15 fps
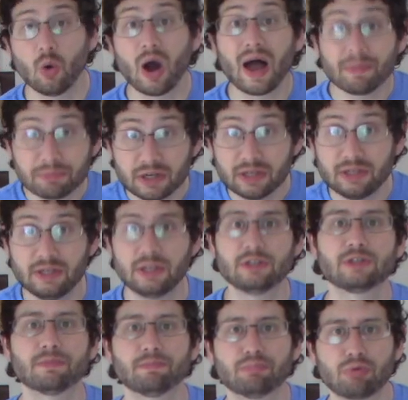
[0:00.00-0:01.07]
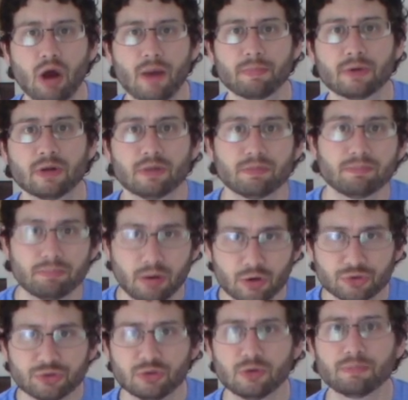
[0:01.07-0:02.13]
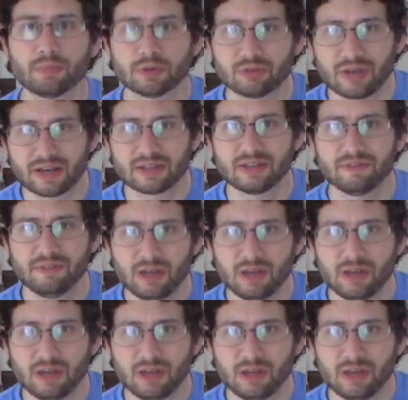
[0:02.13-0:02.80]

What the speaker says: I'm going to need some proper personal protective